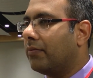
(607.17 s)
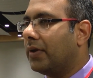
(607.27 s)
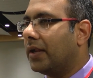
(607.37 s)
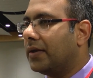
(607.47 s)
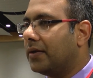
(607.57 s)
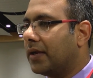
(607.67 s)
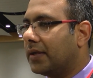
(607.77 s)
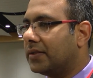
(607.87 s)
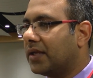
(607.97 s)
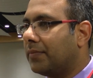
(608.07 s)

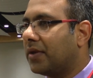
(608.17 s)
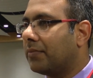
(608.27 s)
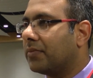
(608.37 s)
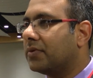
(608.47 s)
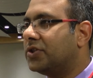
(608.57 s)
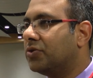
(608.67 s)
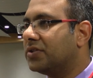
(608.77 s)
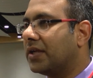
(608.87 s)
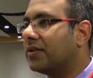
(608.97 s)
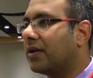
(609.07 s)
at the same time
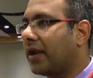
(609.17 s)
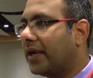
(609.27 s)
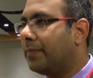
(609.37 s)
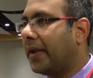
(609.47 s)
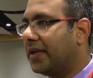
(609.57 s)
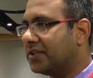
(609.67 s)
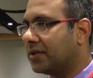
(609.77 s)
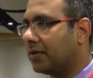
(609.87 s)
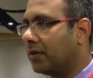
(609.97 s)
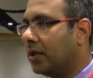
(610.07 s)
choosing the right
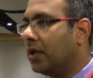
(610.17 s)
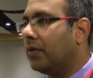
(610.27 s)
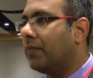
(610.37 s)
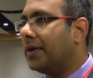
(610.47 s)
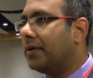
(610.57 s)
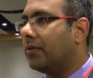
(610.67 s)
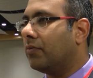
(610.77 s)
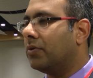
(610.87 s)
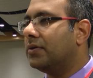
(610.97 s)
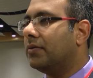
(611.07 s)
patient
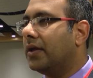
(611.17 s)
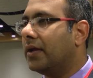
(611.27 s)
would